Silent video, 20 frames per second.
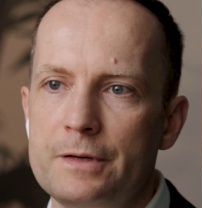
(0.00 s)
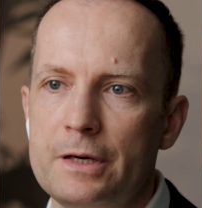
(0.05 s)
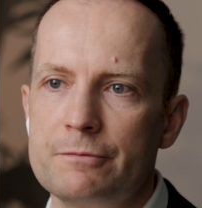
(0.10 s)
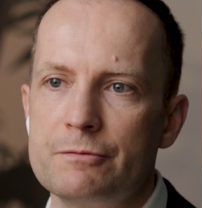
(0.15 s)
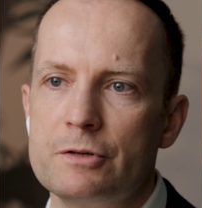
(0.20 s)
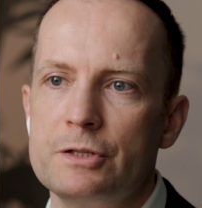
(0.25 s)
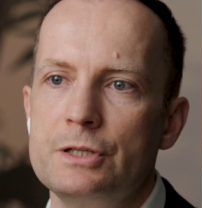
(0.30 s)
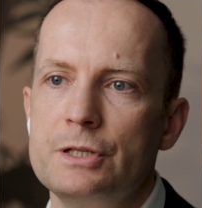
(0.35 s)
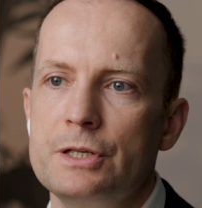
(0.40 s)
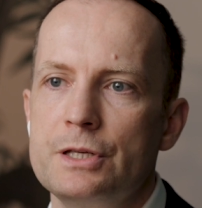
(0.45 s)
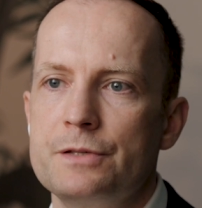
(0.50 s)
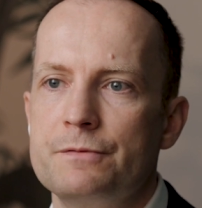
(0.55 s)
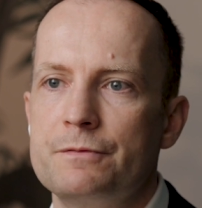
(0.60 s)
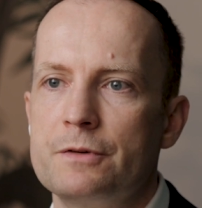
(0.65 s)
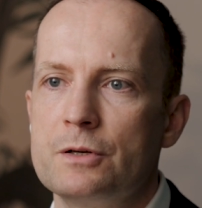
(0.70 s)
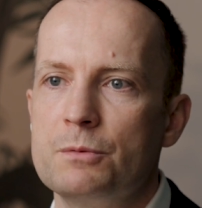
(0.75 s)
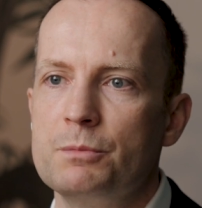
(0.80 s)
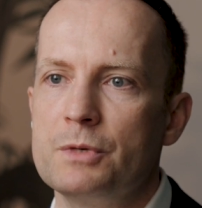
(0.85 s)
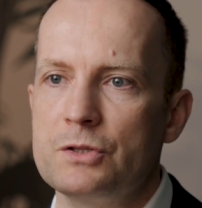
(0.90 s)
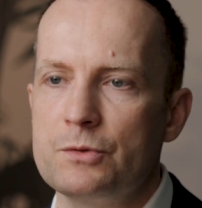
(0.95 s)
everything is
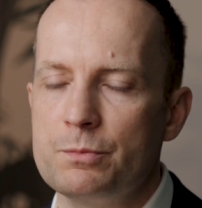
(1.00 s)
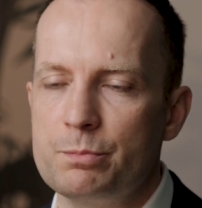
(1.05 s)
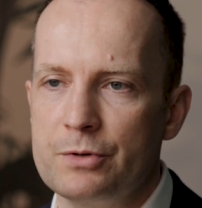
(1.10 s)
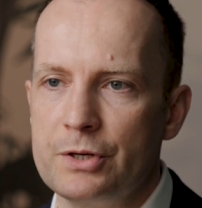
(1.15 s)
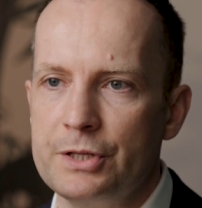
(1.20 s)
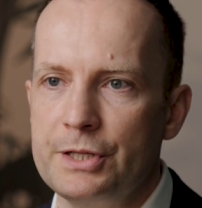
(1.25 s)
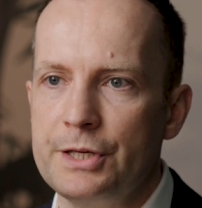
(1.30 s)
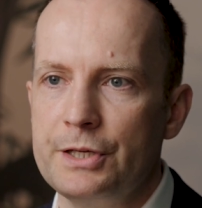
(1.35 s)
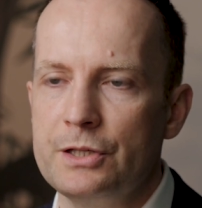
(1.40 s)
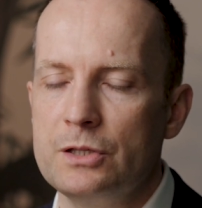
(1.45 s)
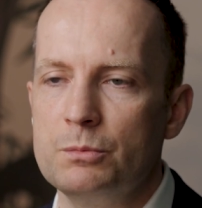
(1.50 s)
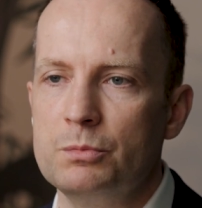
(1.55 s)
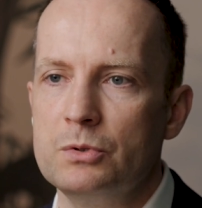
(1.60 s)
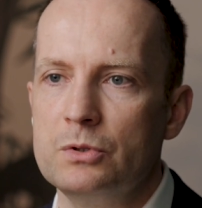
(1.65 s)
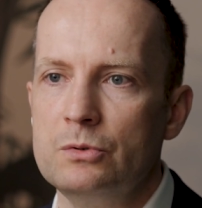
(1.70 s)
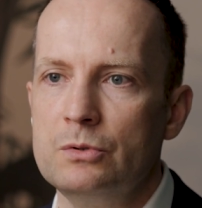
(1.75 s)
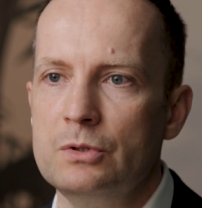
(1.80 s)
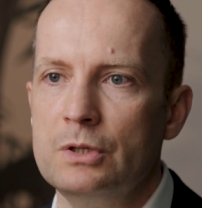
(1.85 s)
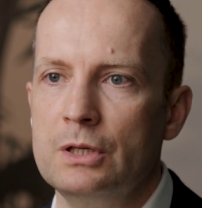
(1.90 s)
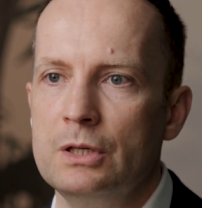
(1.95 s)
very much
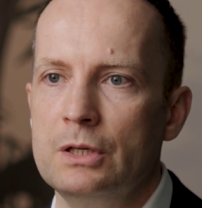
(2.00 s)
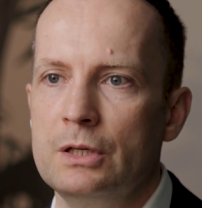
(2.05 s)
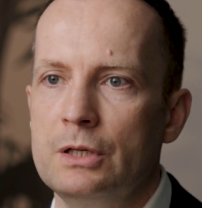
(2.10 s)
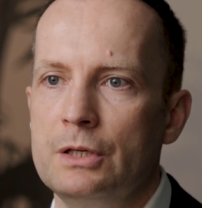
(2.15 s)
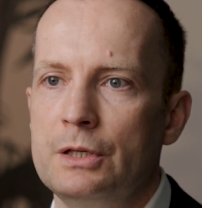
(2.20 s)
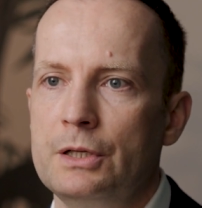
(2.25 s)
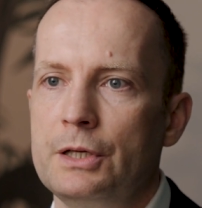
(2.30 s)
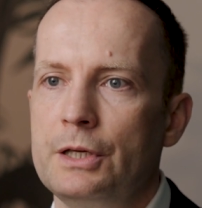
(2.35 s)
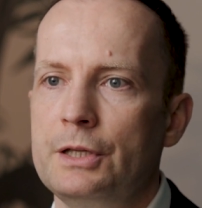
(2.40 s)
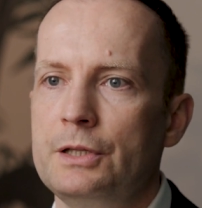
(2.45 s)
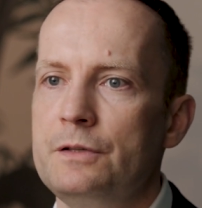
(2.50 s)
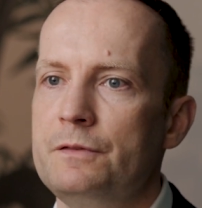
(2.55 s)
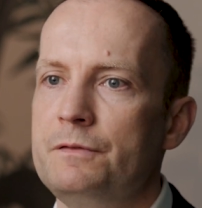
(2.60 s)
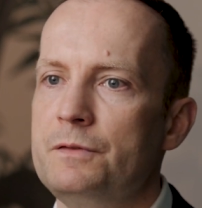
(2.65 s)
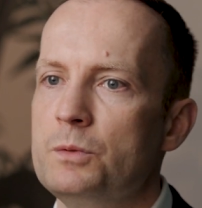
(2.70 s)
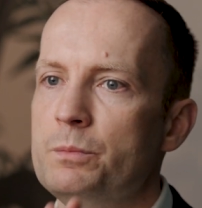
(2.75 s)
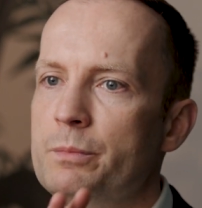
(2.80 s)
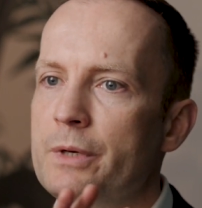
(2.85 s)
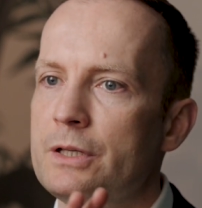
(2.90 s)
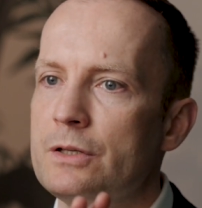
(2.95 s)
predictable and
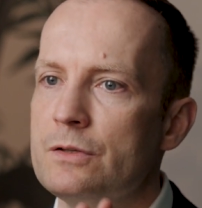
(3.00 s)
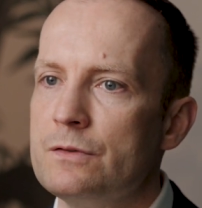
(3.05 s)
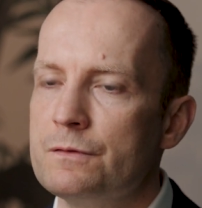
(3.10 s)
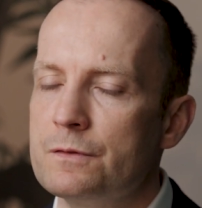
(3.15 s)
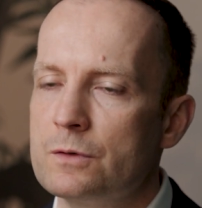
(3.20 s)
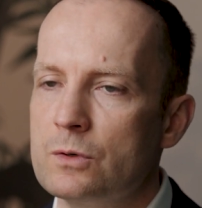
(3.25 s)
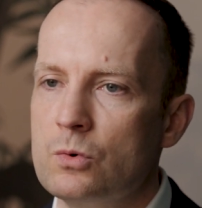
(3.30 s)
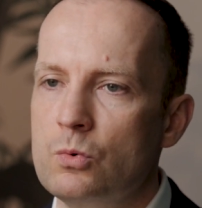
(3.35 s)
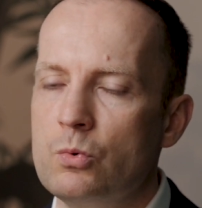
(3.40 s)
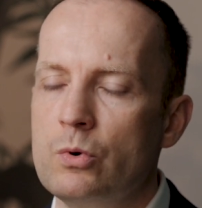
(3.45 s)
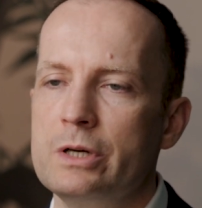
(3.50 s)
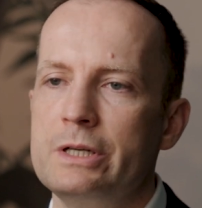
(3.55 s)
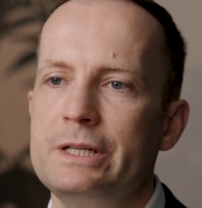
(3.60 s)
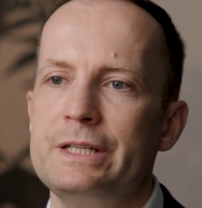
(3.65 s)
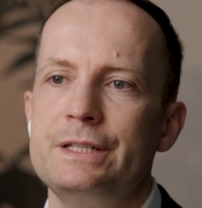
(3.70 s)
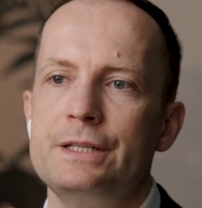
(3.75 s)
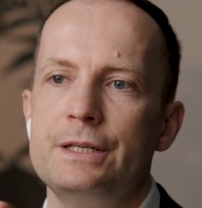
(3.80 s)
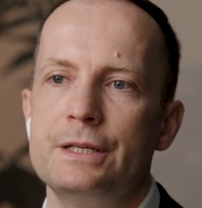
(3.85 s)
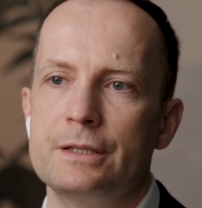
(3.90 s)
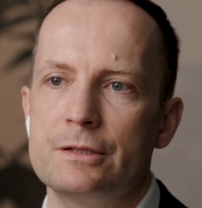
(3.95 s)
if you manage for
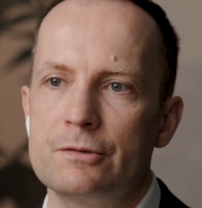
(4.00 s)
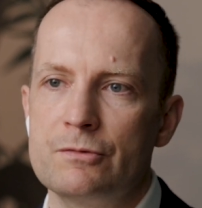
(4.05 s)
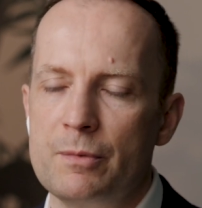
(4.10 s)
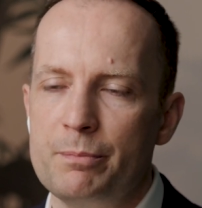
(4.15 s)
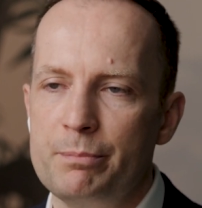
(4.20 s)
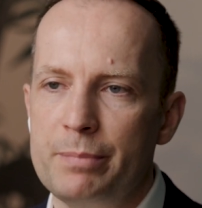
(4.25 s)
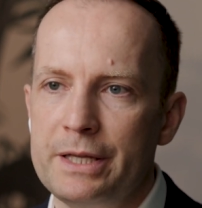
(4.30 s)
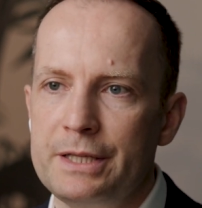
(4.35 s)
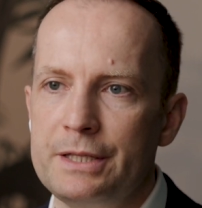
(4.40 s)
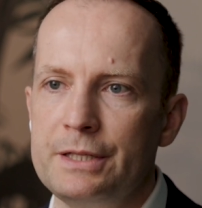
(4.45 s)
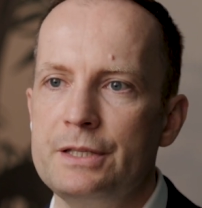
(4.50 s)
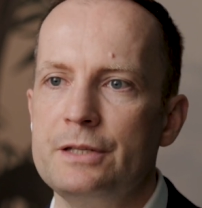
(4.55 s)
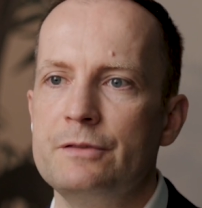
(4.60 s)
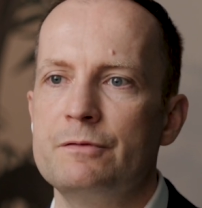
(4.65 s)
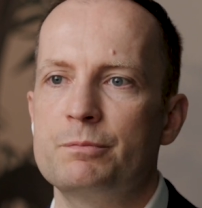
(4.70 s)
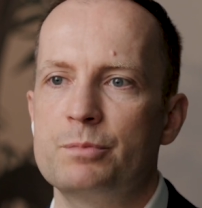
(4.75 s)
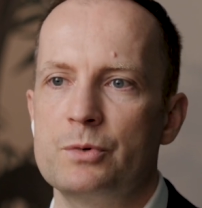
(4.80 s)
quality and repetitive